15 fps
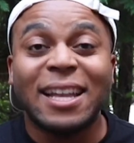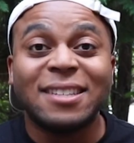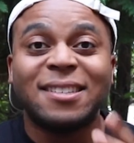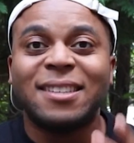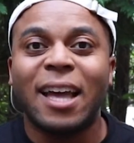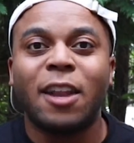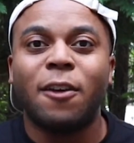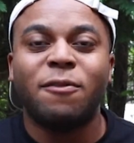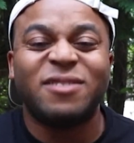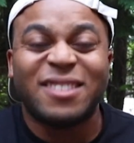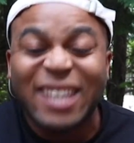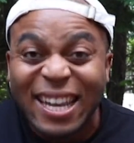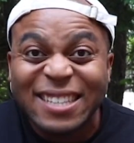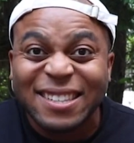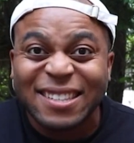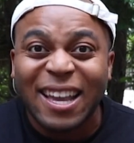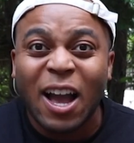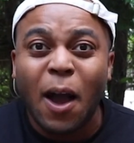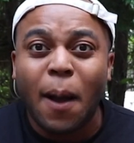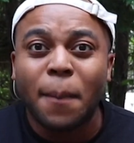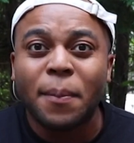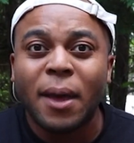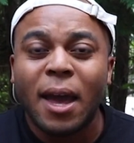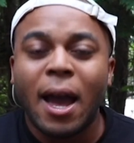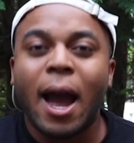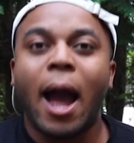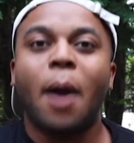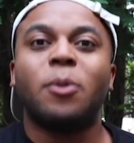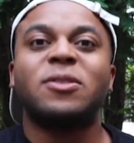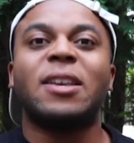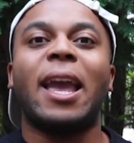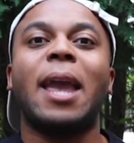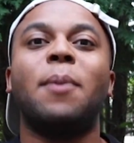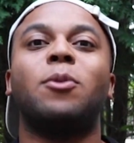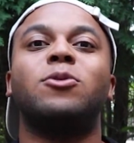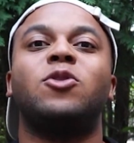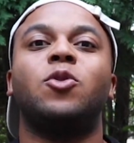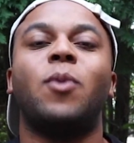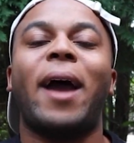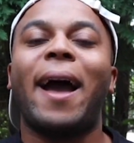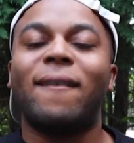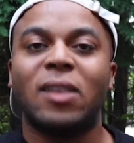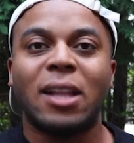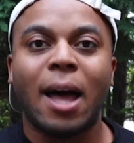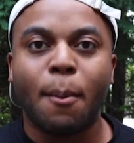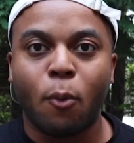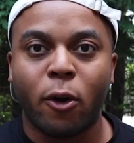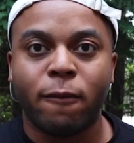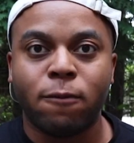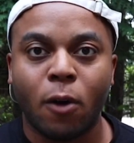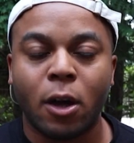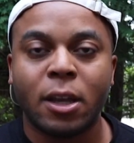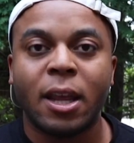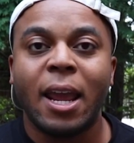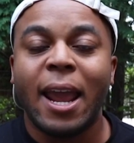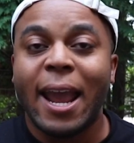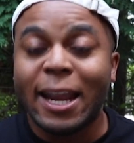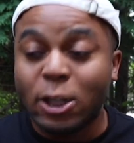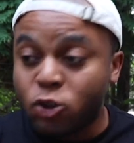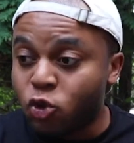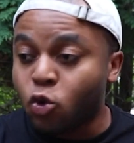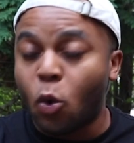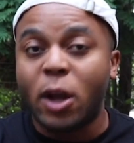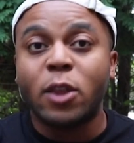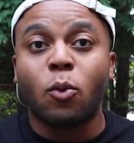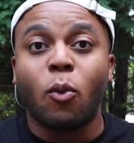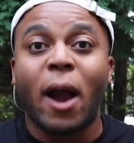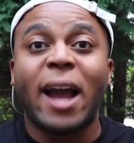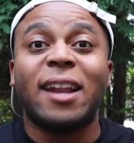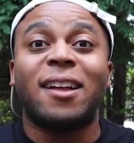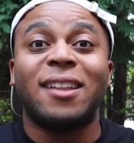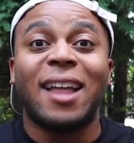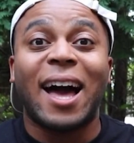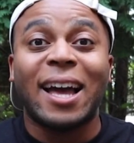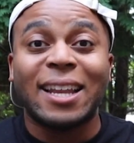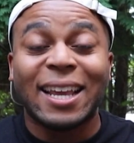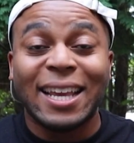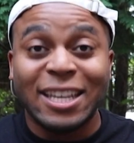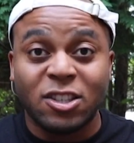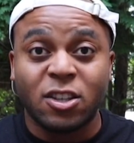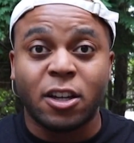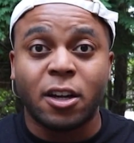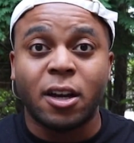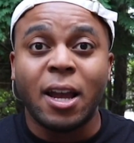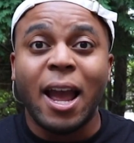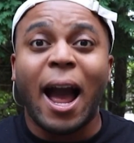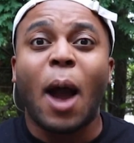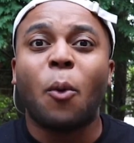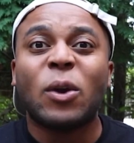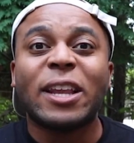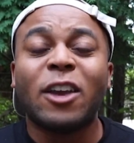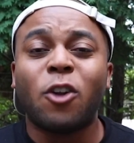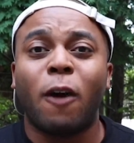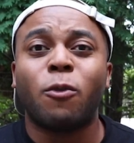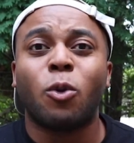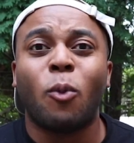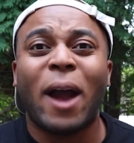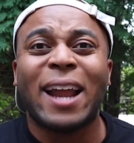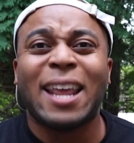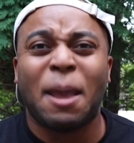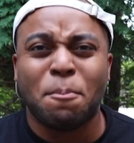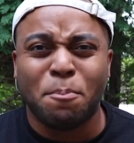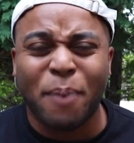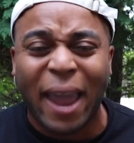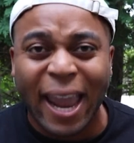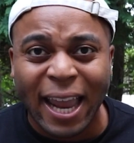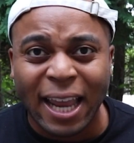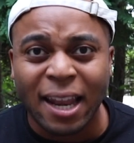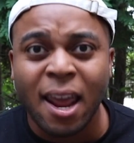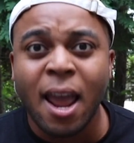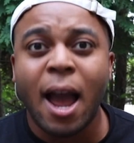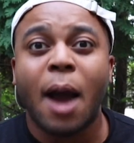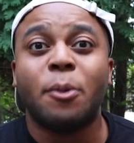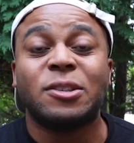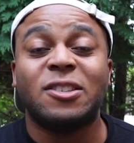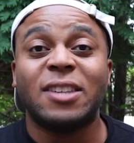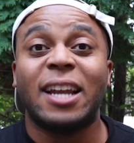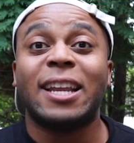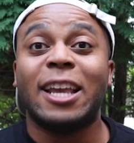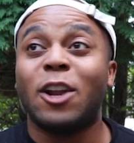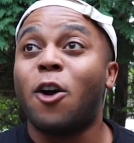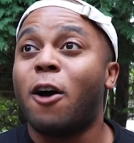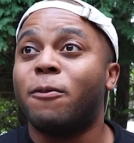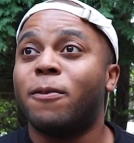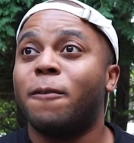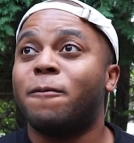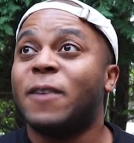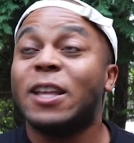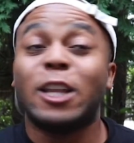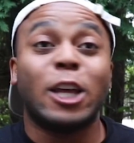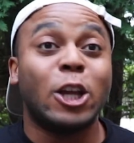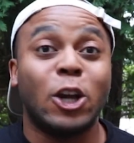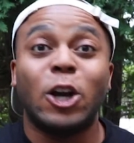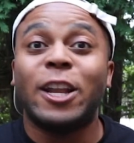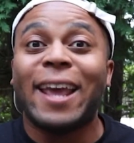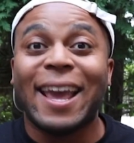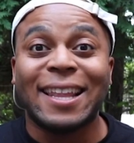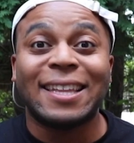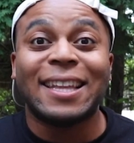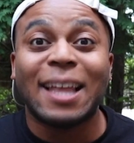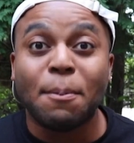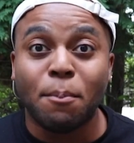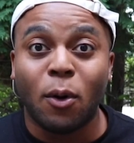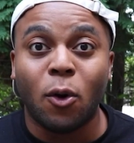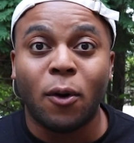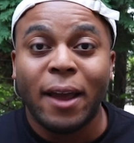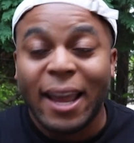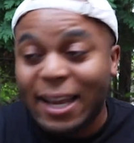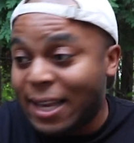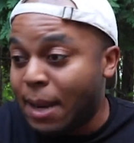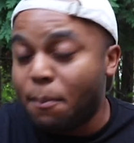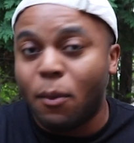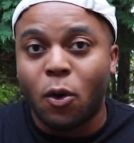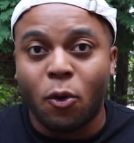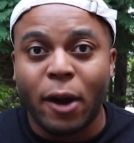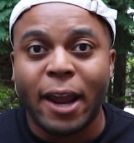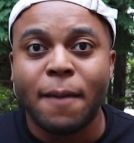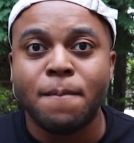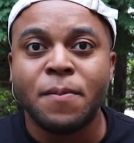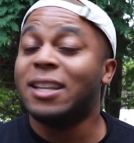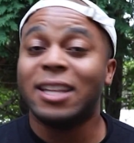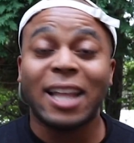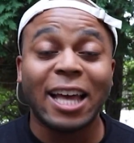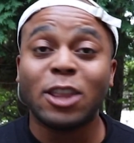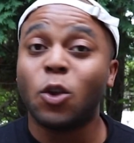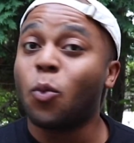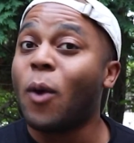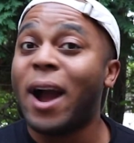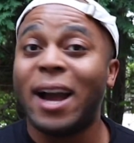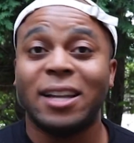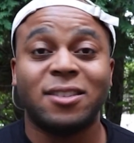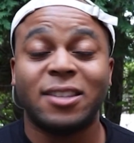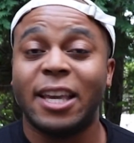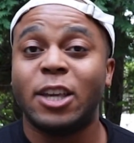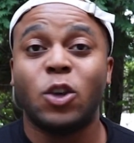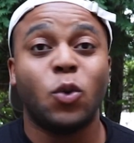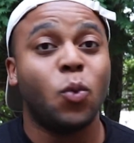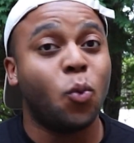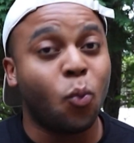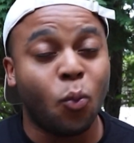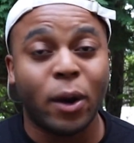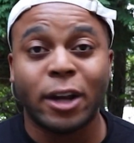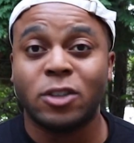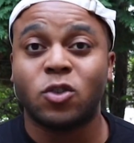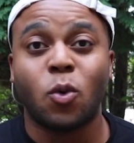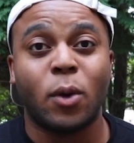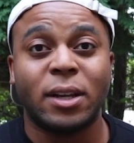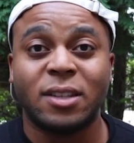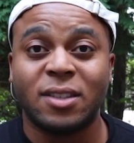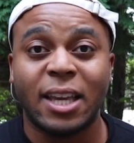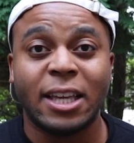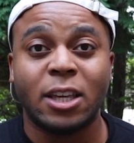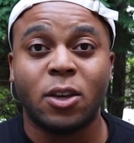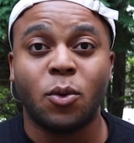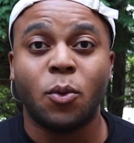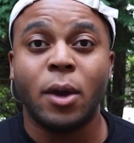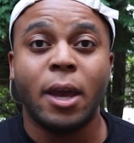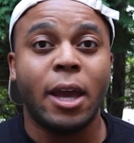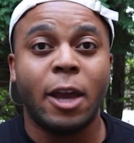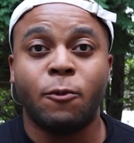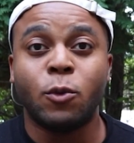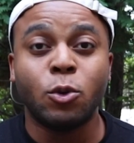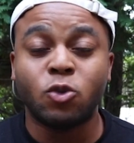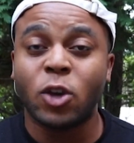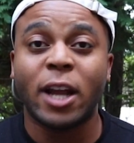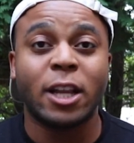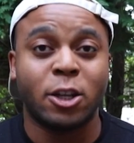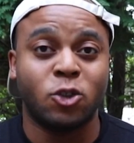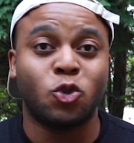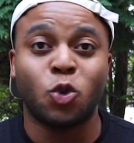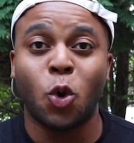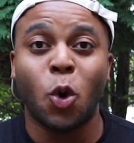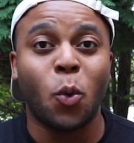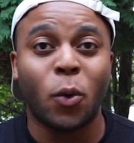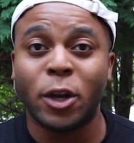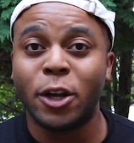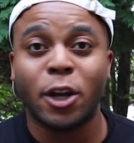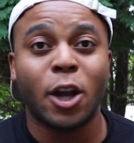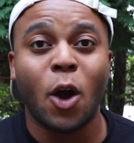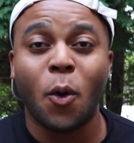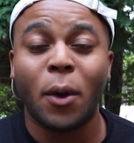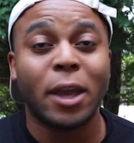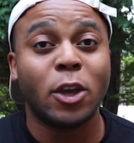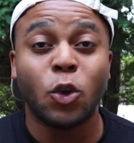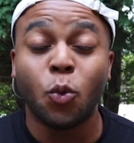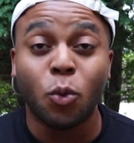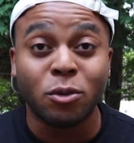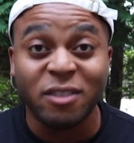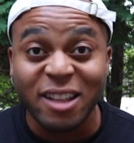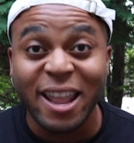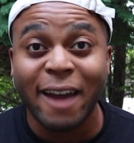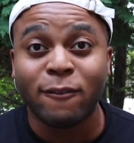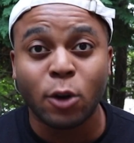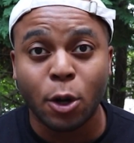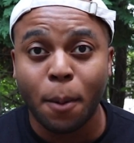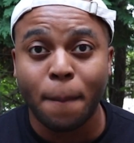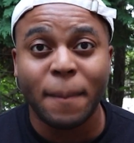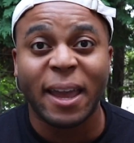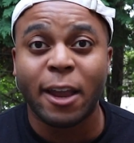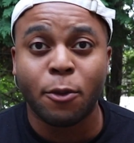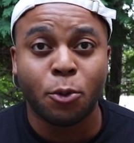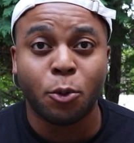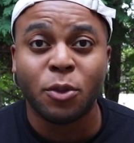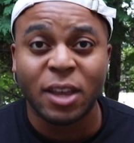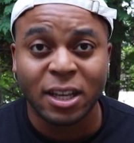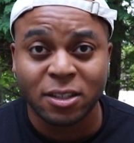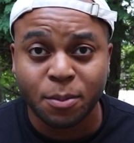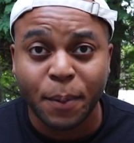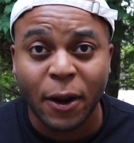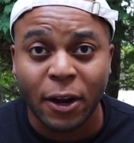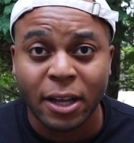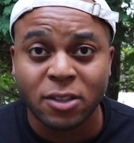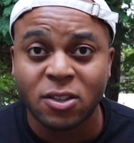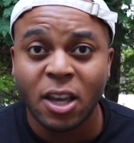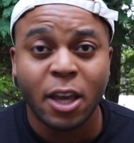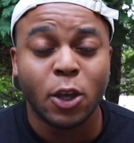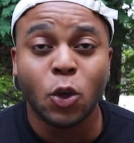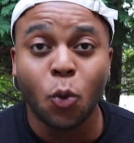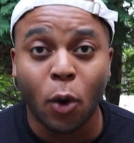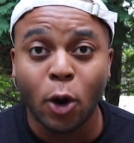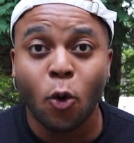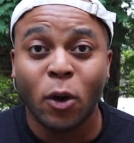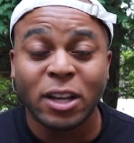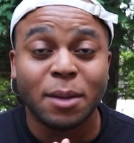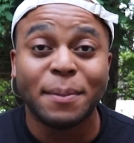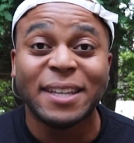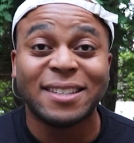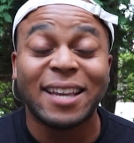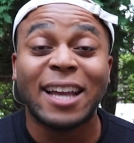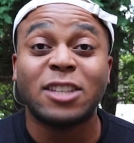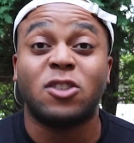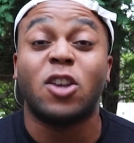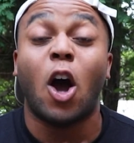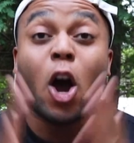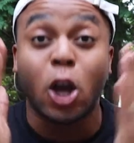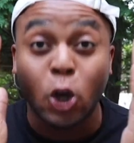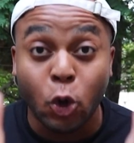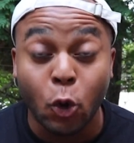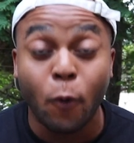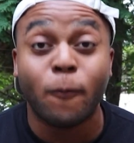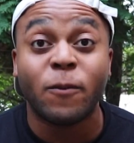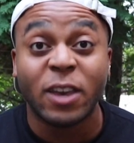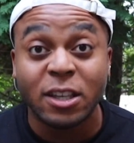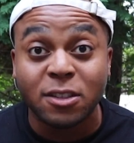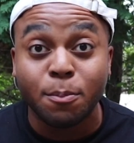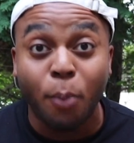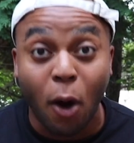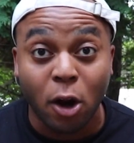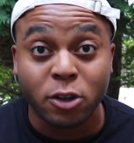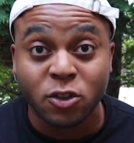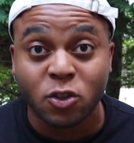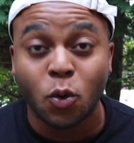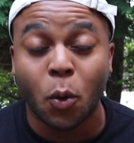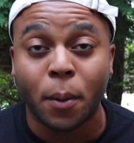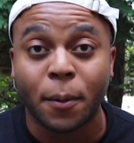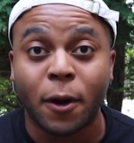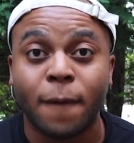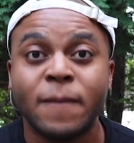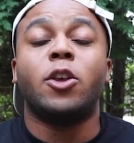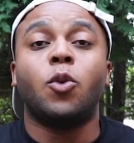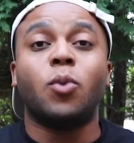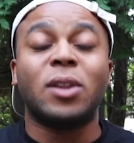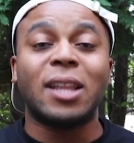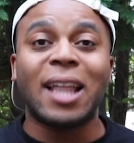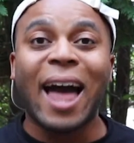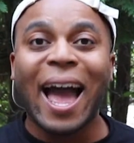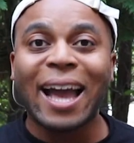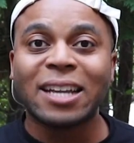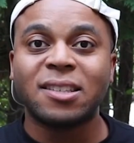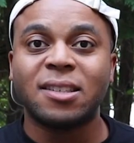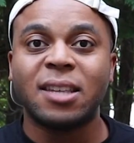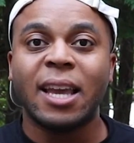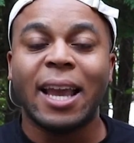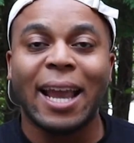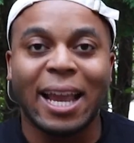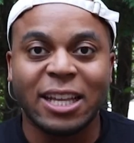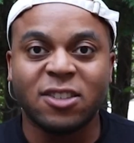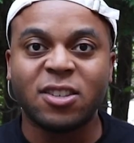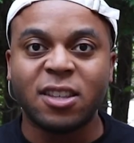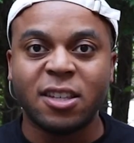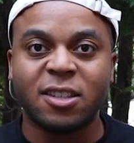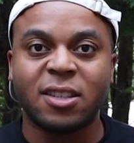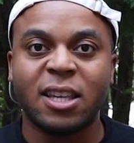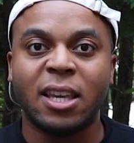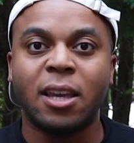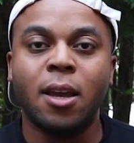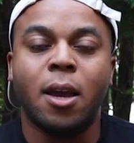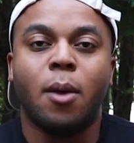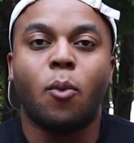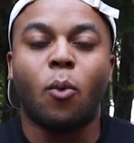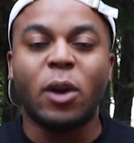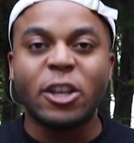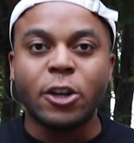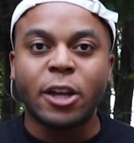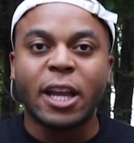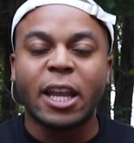instead of tensing up, I was able to have a lot more fun and enjoy the ride a lot easier. I wouldn't get off the ride in pain. I would instead get off feeling good and limbo and nimble, right? Let the ride take you where it's going to take you. If you try to control where you're going, you will never make it through the experience. You are going to be tense on Goofy's Barnstormer. You relax into the seat. When you're